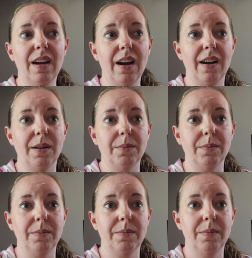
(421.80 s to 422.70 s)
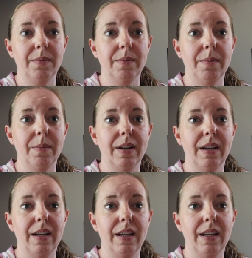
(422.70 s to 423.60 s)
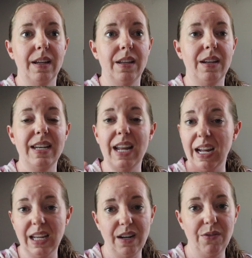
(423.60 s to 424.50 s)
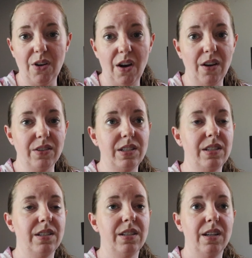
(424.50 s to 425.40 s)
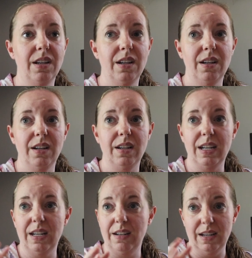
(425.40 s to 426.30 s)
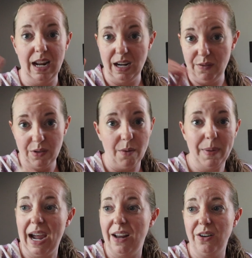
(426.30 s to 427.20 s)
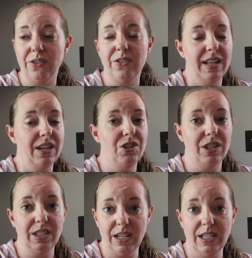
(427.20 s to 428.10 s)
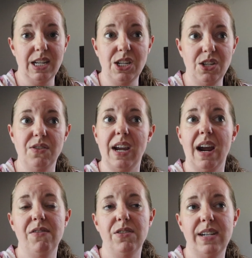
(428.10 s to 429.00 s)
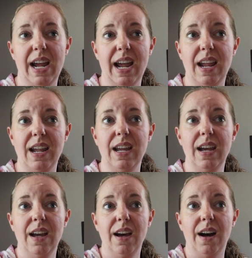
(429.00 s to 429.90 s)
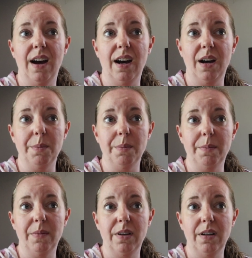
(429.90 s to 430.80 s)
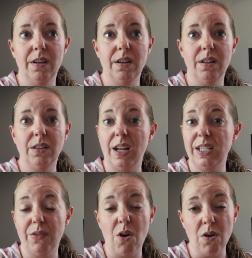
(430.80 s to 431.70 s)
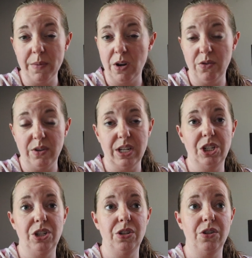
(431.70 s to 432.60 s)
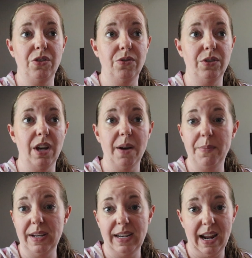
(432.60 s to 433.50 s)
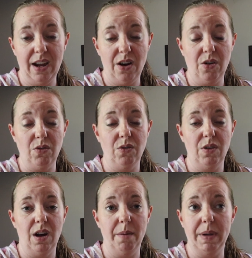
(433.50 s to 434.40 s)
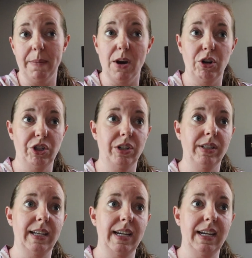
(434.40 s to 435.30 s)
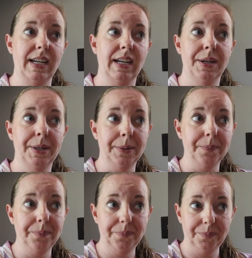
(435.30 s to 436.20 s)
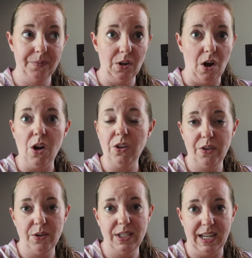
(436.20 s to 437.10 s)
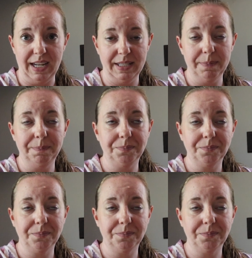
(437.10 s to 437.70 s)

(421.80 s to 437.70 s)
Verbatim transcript: um, negative thoughts, negative thought patterns that just continue day after day, um, lots of hormonal issues, up and down um, emotionally, all of those things